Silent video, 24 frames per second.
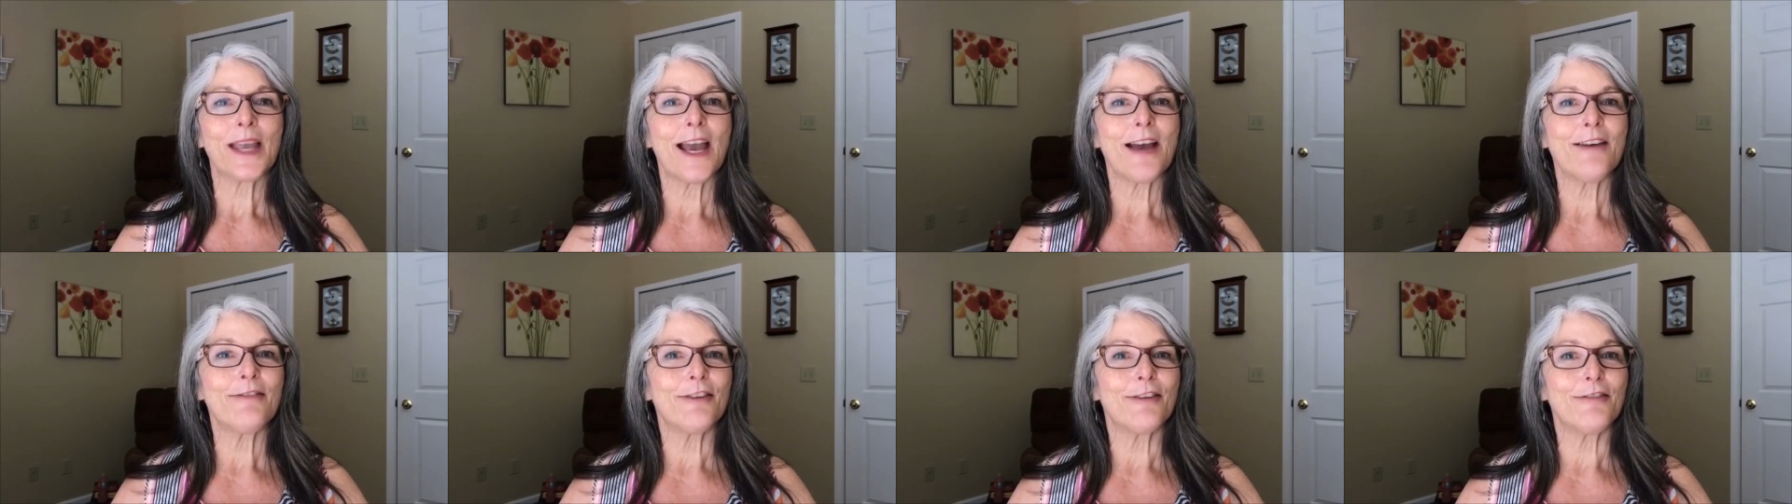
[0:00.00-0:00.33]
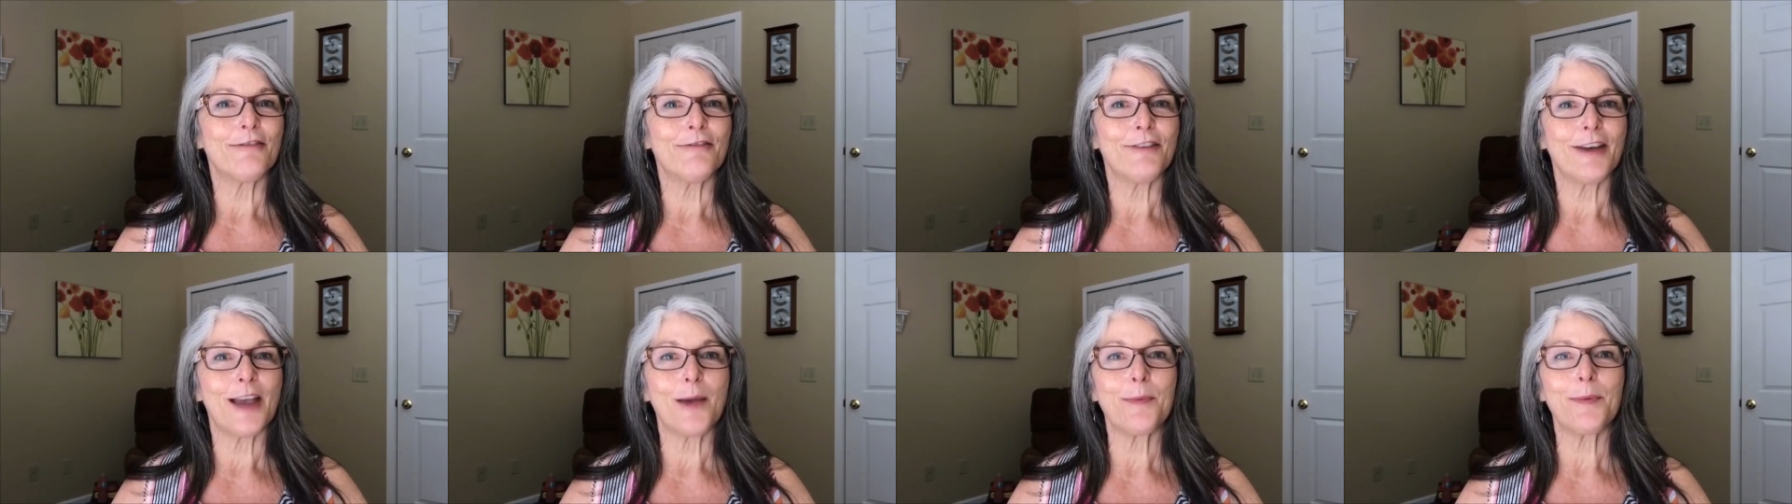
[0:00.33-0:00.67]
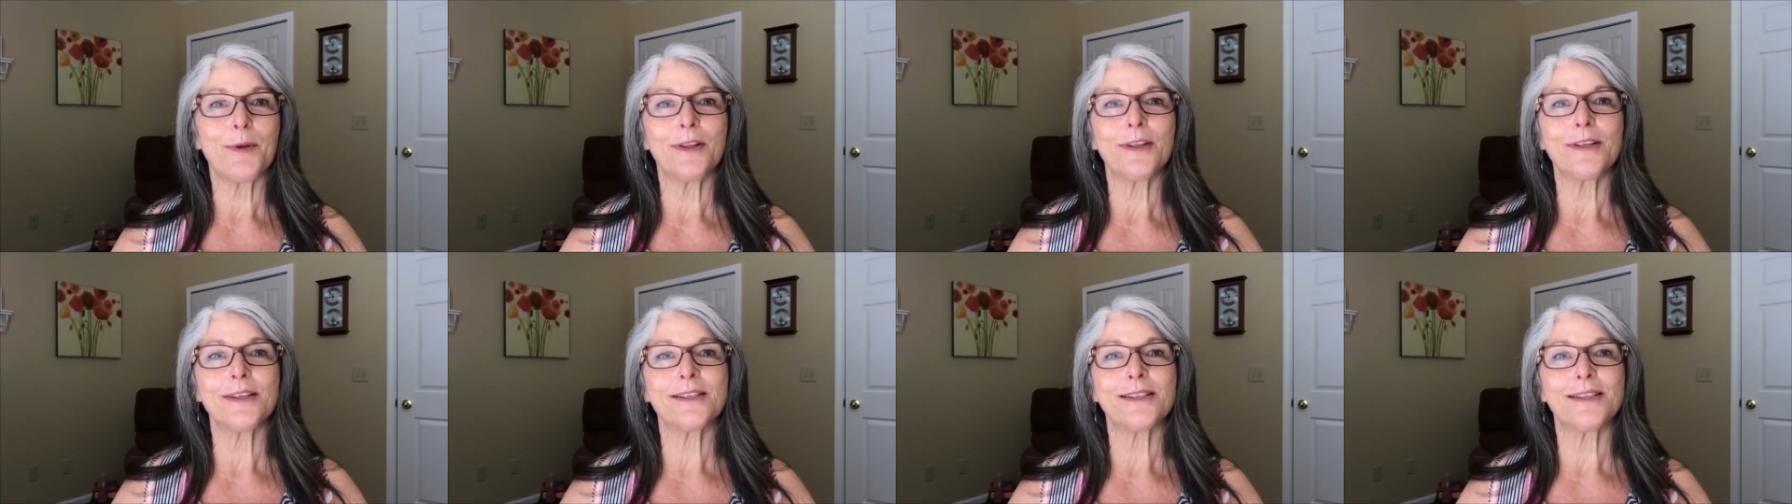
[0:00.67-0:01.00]
Have a
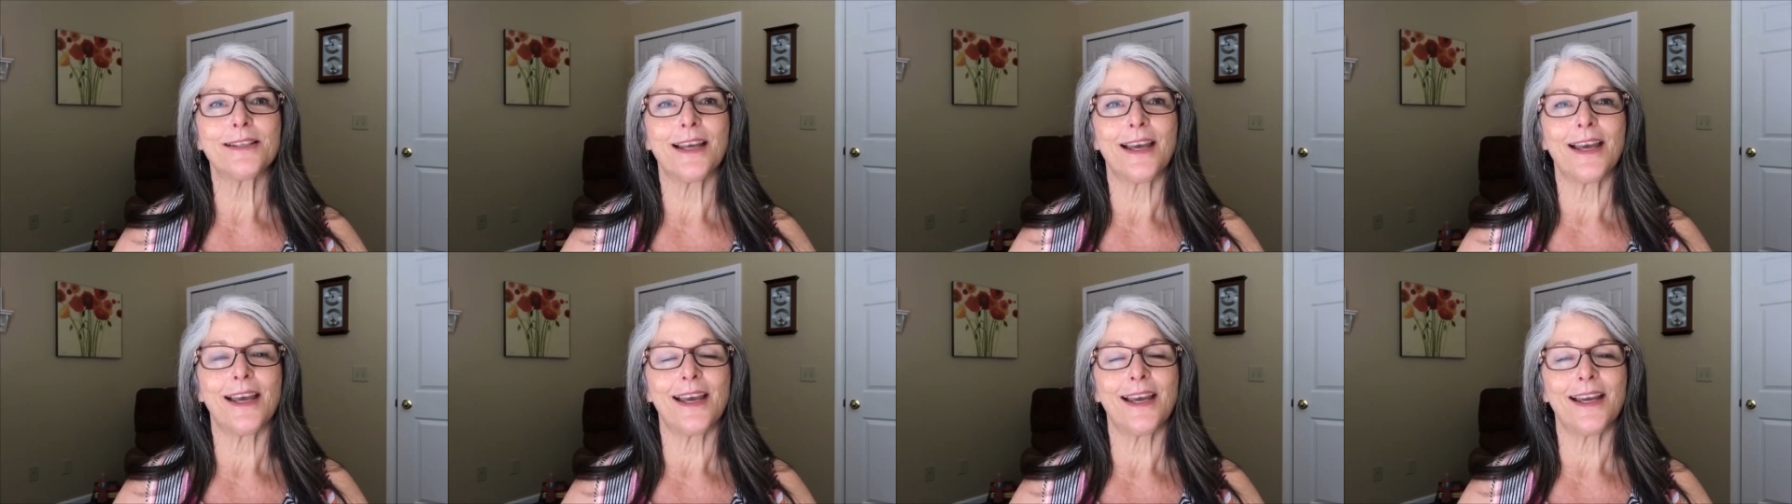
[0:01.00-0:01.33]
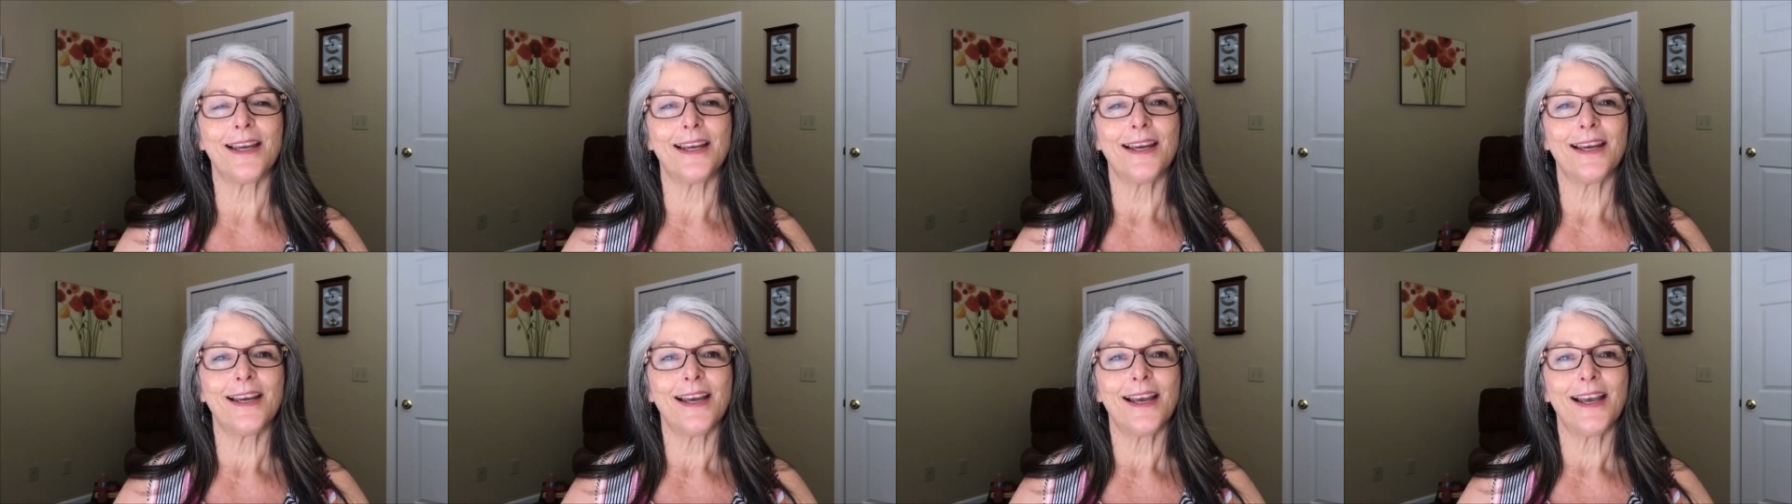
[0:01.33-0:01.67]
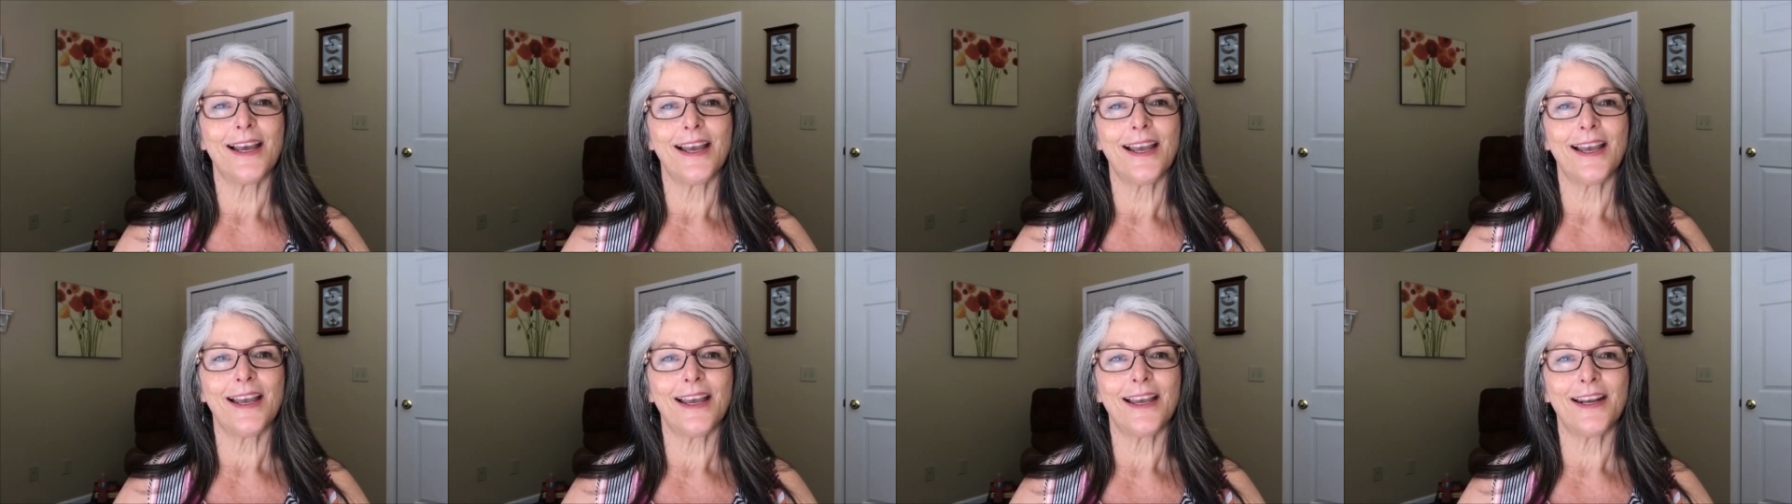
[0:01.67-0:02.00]
fabulous day
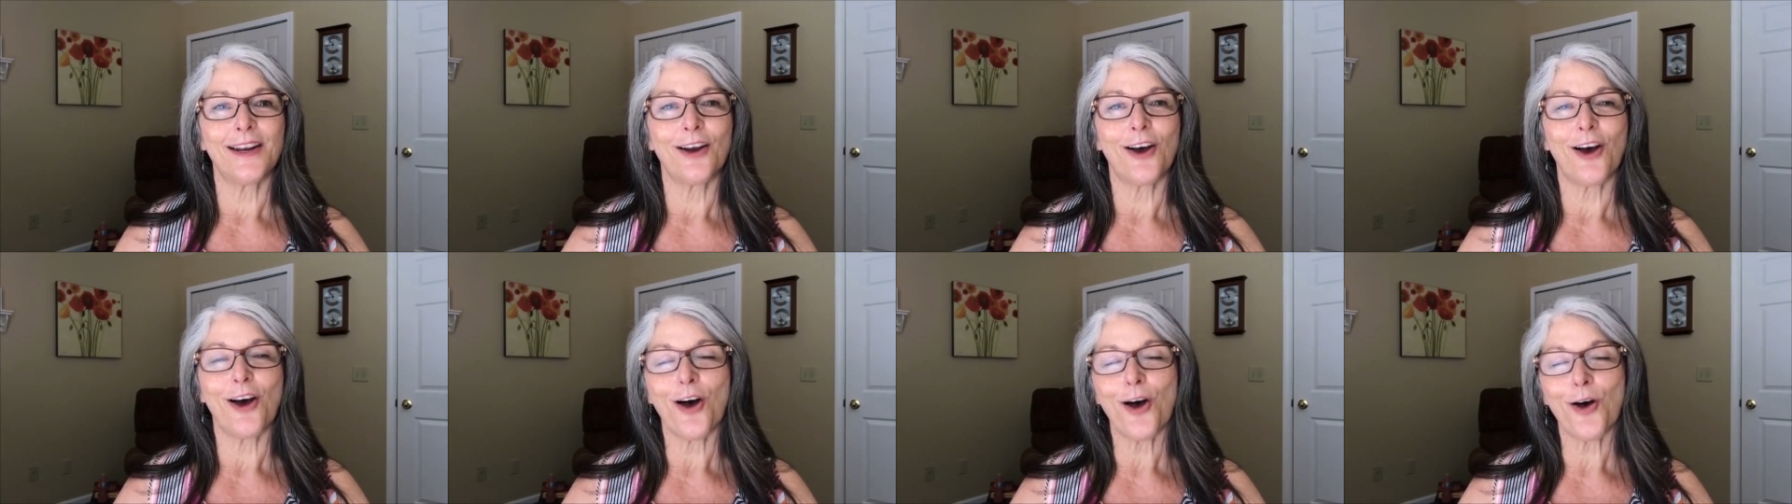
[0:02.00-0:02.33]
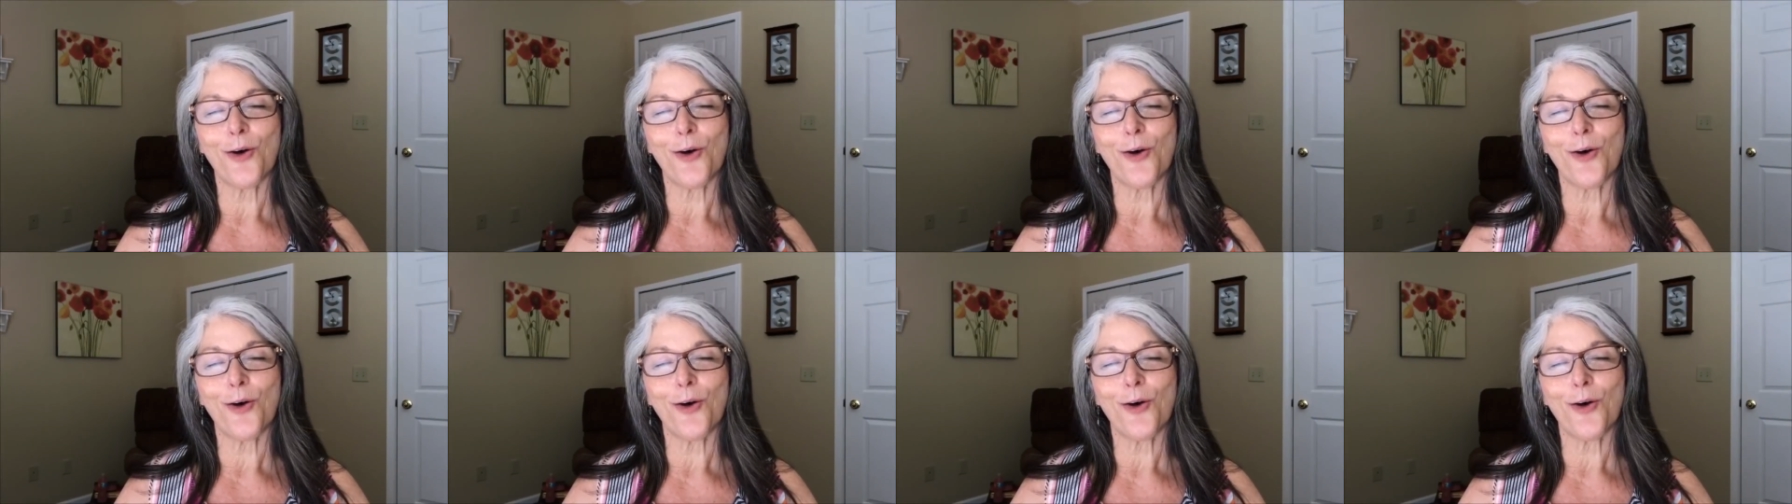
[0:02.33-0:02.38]
and